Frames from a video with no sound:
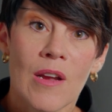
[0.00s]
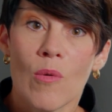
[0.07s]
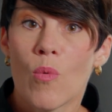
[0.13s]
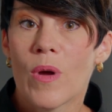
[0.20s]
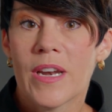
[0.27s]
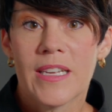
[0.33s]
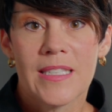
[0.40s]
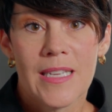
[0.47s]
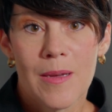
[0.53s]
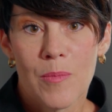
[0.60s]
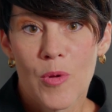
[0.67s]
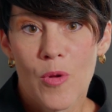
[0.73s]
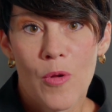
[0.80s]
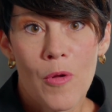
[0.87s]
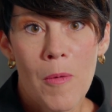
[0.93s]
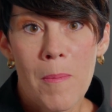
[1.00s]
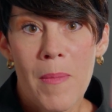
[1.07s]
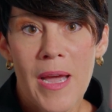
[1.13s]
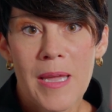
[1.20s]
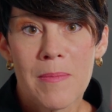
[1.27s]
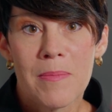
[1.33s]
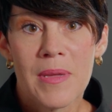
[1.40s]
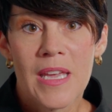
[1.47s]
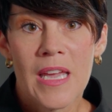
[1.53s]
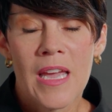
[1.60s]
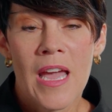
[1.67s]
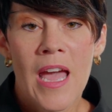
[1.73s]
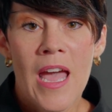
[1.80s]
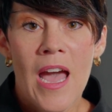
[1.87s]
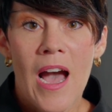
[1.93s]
One example might be